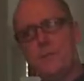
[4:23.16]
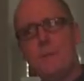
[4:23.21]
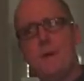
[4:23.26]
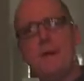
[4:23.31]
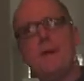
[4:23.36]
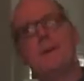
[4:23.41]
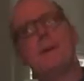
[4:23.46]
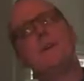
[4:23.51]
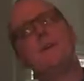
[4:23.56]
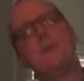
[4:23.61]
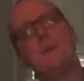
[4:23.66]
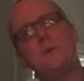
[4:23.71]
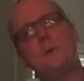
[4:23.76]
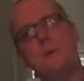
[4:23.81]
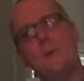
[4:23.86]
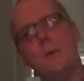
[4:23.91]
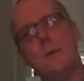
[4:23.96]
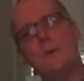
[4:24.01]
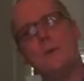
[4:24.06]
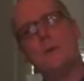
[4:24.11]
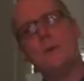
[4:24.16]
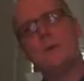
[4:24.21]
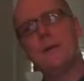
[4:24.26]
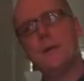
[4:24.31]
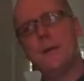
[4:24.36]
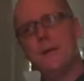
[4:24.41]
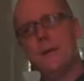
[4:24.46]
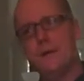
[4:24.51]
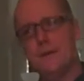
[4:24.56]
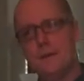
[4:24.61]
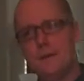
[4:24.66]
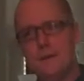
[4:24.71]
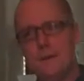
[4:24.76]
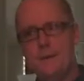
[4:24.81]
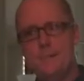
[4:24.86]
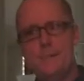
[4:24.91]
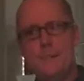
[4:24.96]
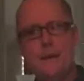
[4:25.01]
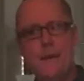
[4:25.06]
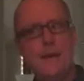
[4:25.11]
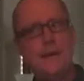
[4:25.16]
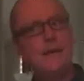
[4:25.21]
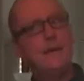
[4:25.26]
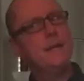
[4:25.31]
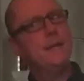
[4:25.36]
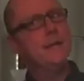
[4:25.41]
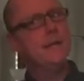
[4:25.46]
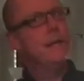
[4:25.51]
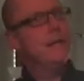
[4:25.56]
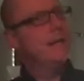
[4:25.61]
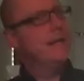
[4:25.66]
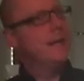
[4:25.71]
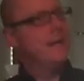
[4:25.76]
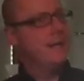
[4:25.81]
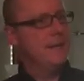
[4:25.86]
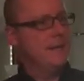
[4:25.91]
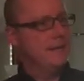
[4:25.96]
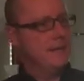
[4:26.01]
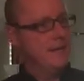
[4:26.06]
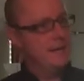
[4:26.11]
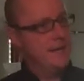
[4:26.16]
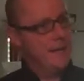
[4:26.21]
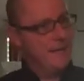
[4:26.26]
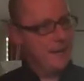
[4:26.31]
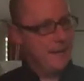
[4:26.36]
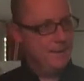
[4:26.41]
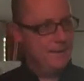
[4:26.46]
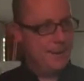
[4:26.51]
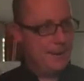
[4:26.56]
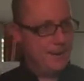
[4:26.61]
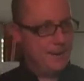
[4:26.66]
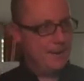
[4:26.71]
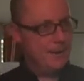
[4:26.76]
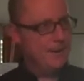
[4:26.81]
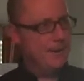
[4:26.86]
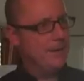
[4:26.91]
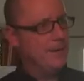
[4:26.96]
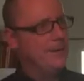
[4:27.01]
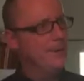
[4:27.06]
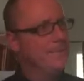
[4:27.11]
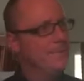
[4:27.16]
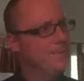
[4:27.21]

American cookware, okay? Made in America.